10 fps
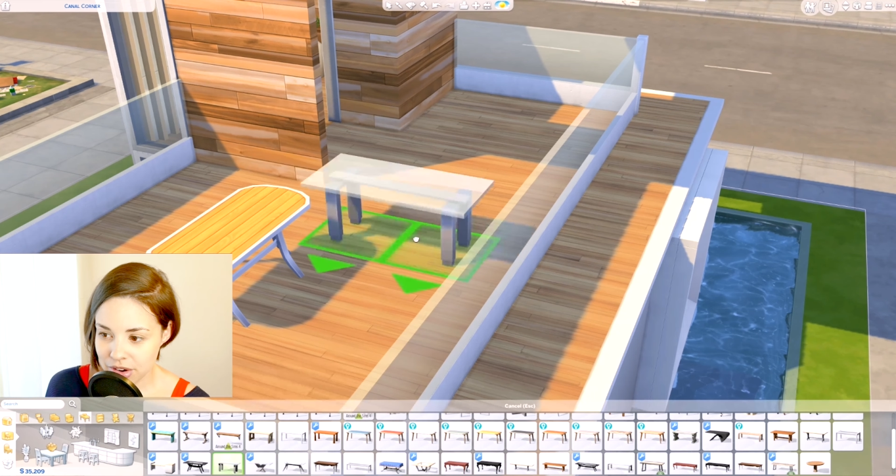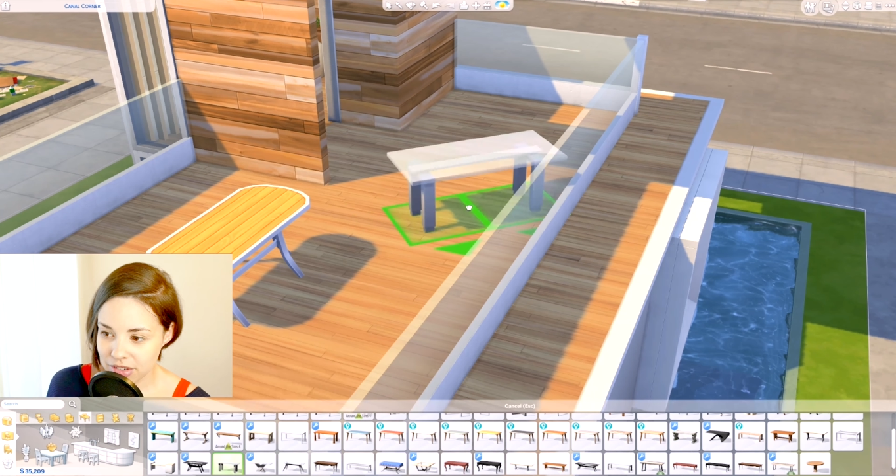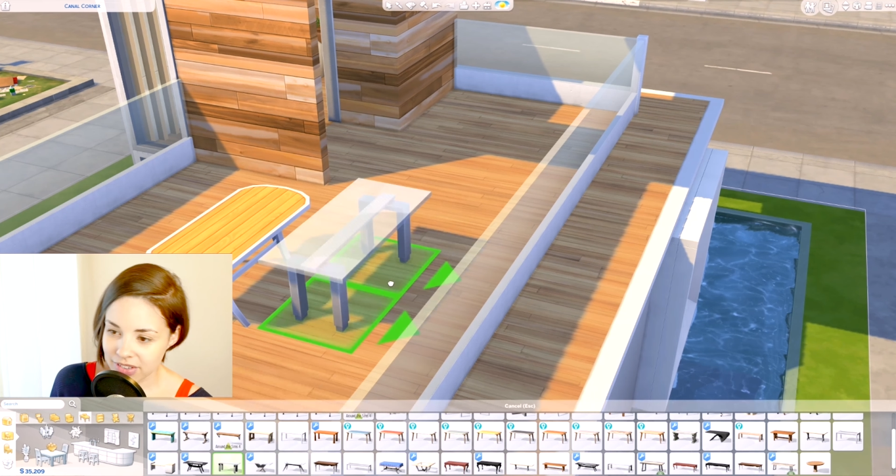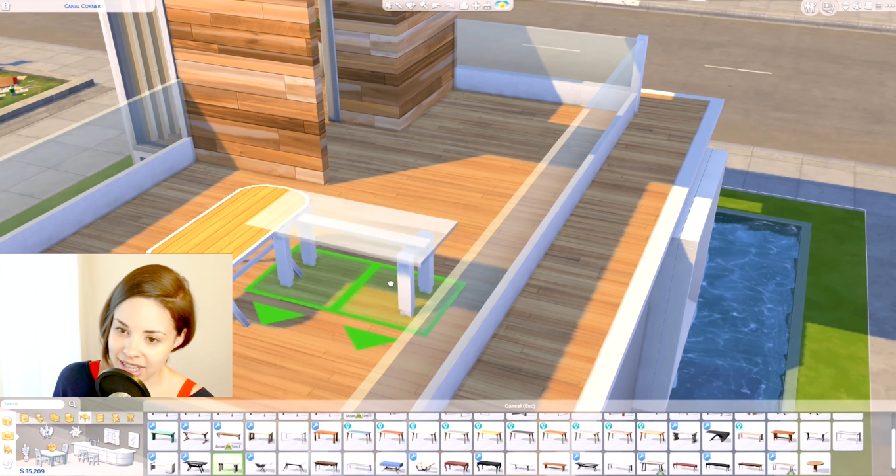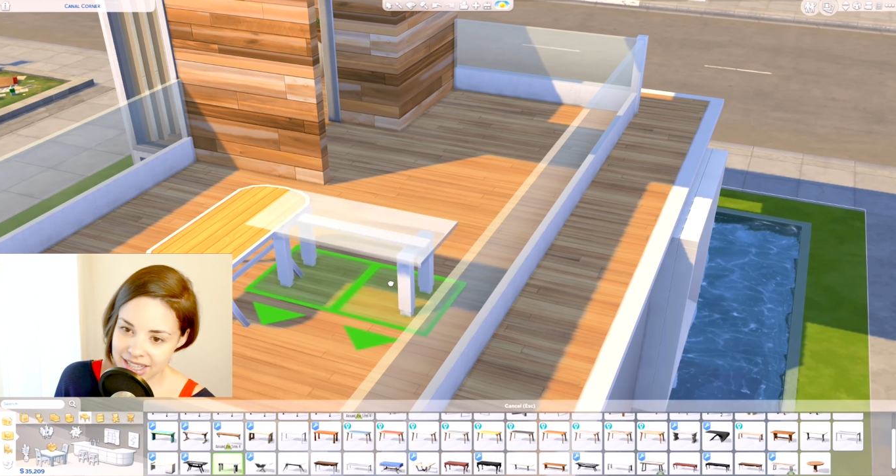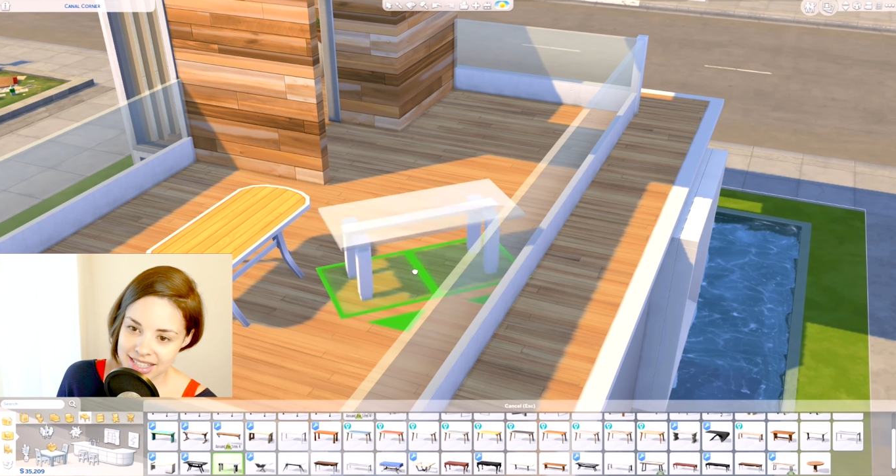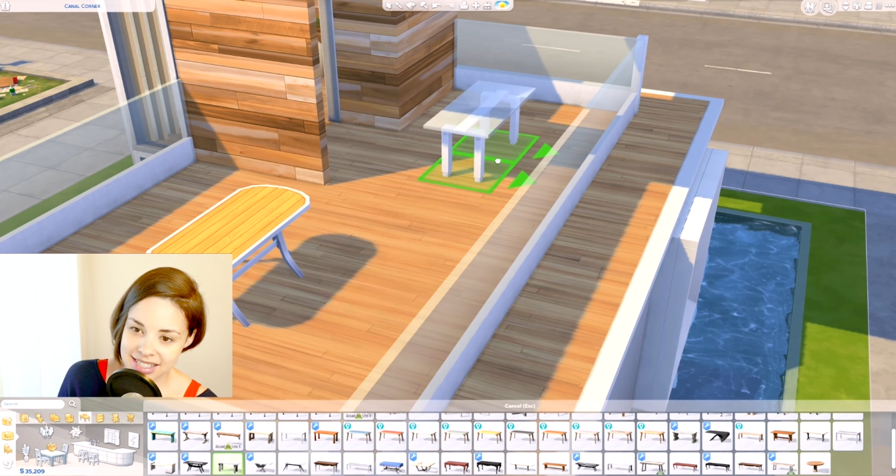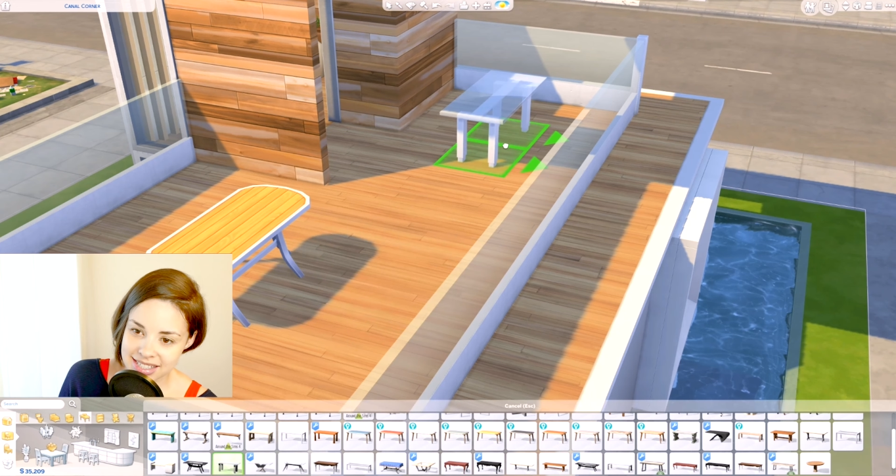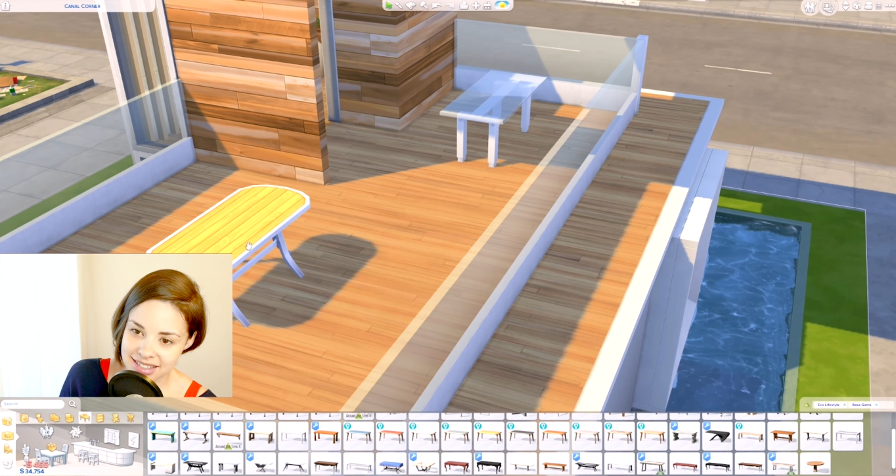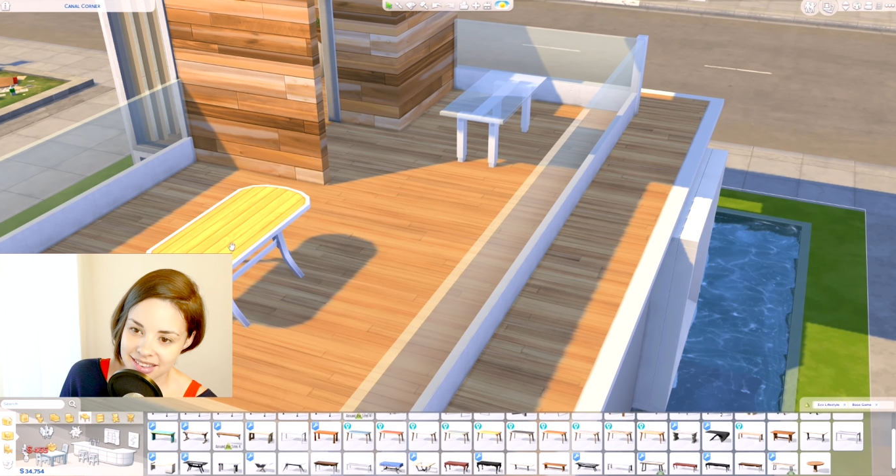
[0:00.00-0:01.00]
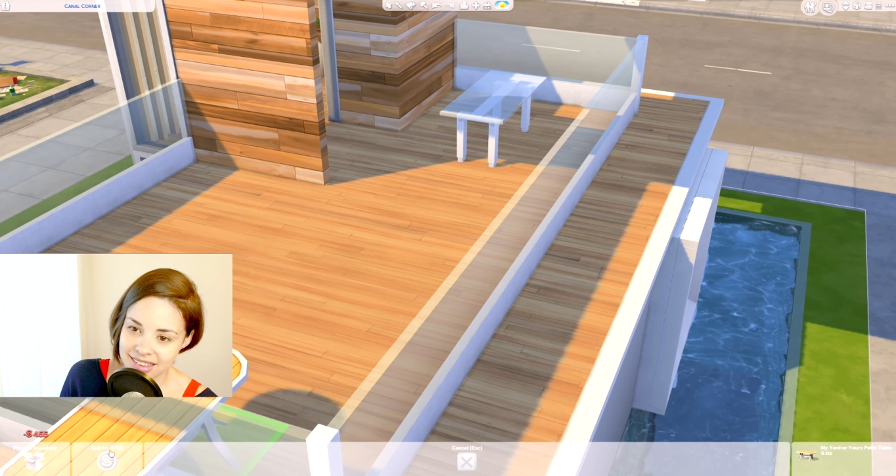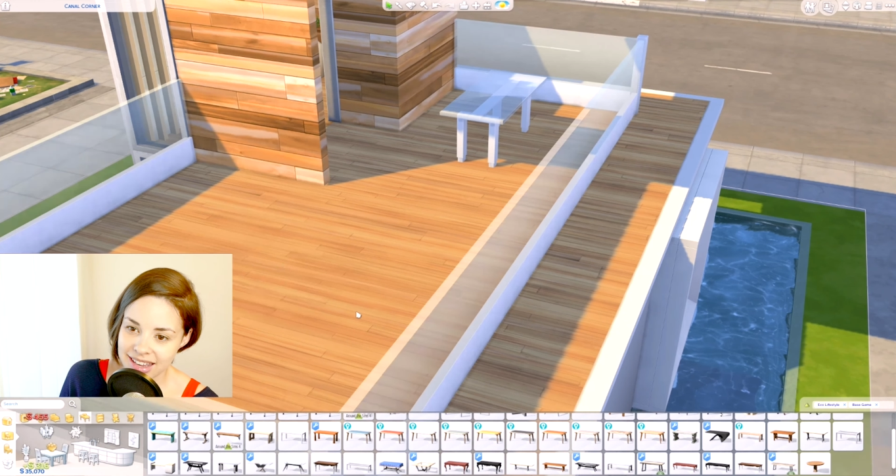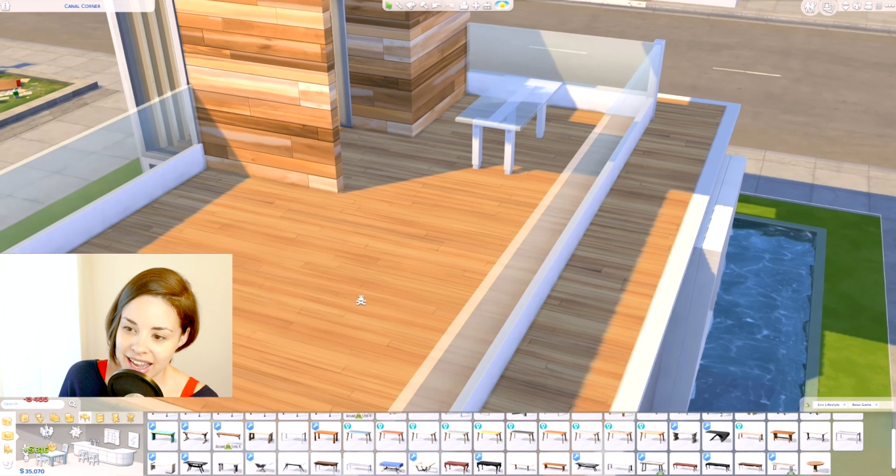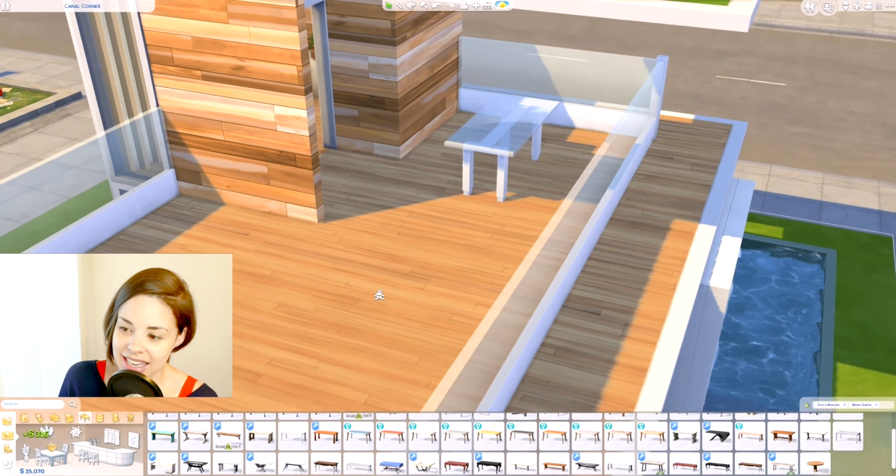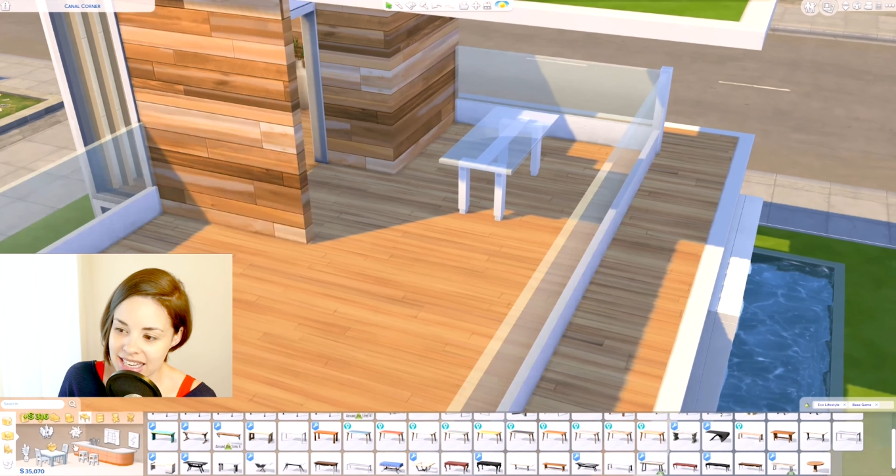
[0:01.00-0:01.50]
of like this
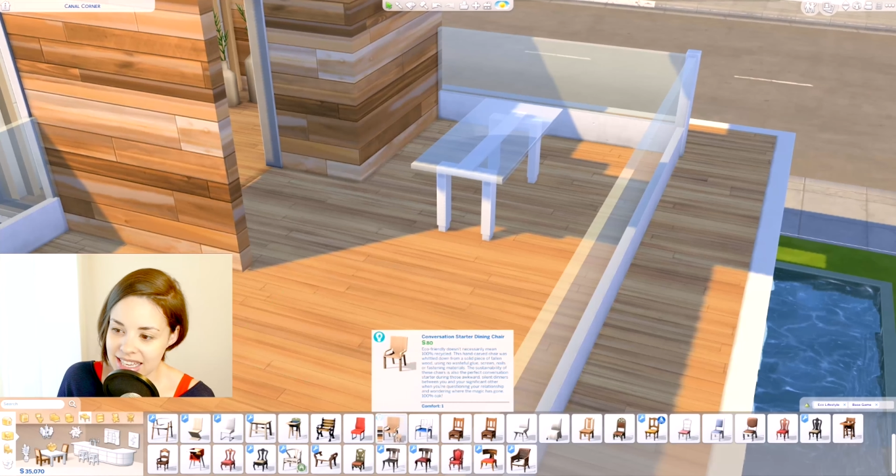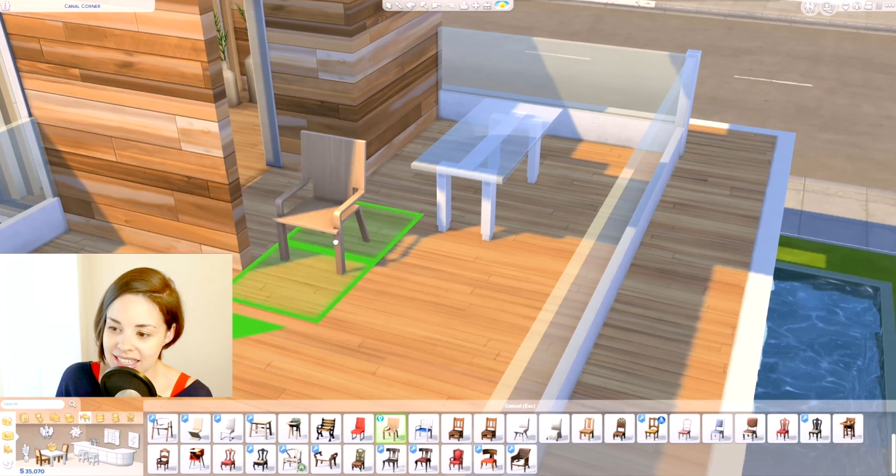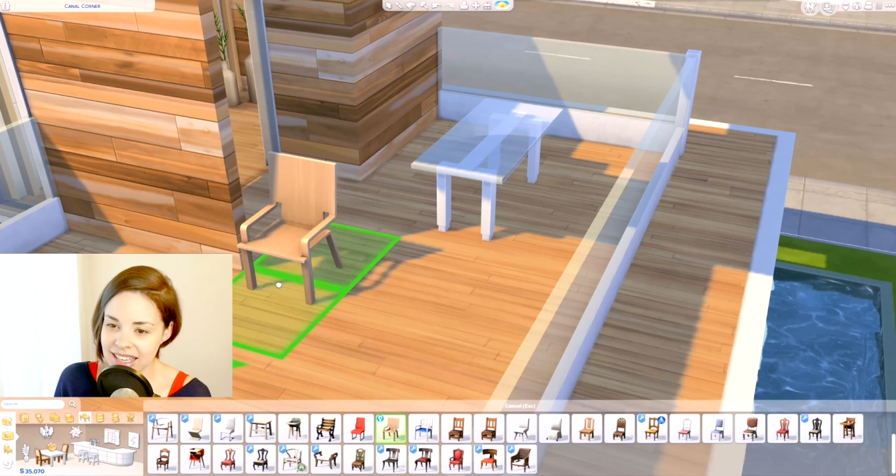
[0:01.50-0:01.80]
dining